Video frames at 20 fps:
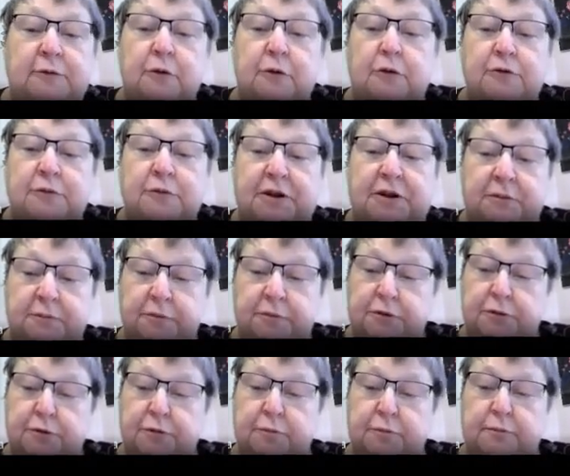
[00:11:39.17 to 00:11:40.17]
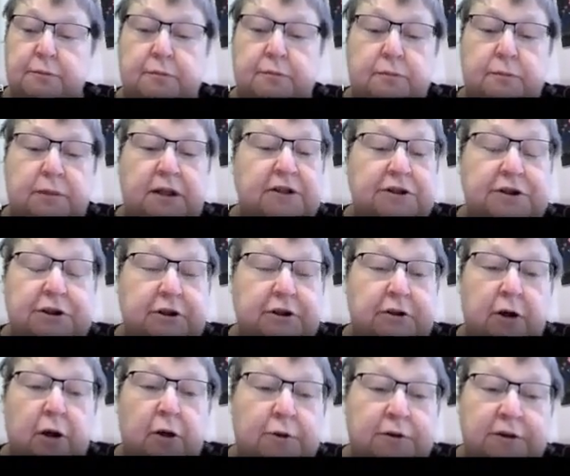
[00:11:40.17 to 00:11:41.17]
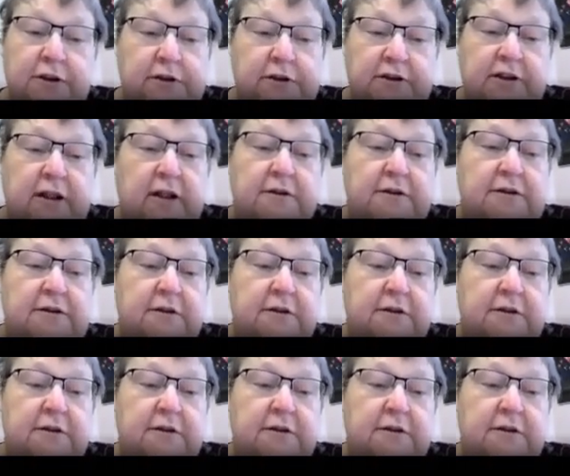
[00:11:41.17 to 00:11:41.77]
won't be able to mention all the results.